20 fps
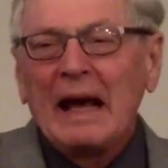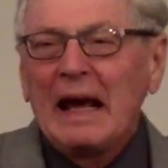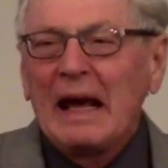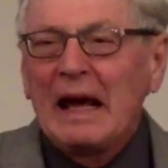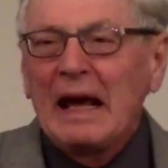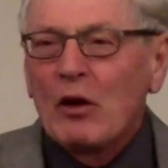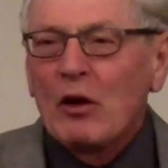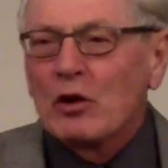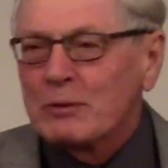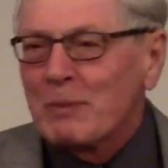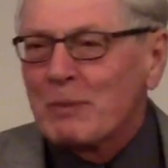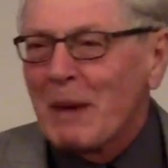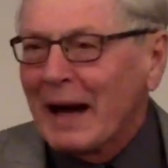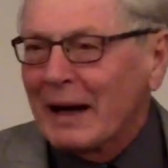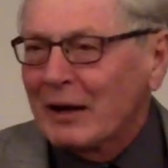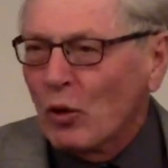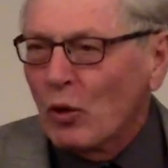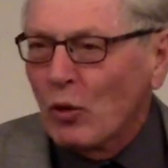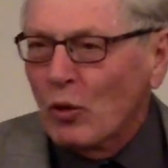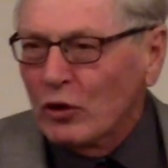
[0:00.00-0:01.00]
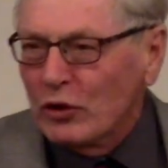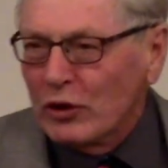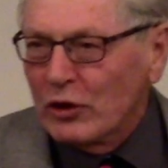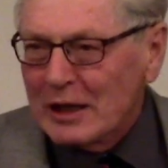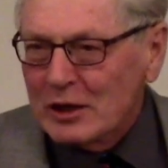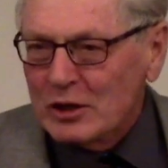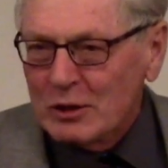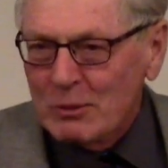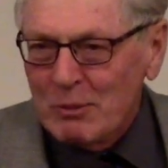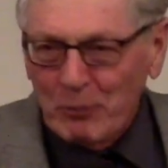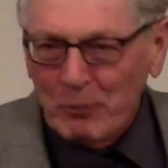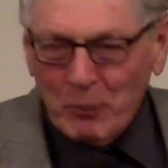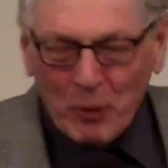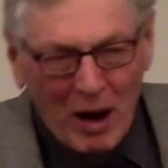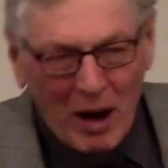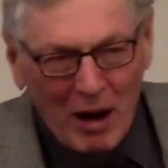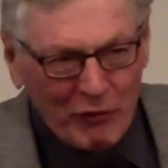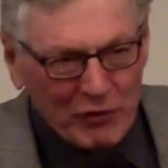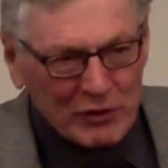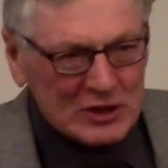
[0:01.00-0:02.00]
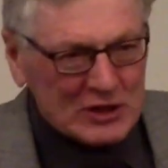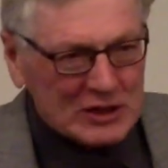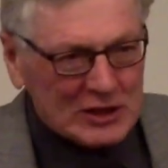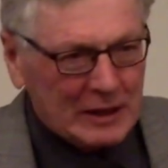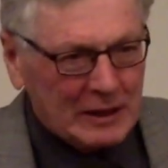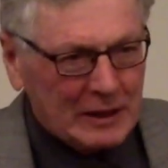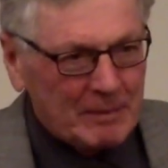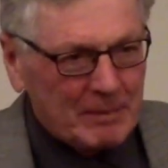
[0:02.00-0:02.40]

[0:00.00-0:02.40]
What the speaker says: He goes back to Old Testament prophecy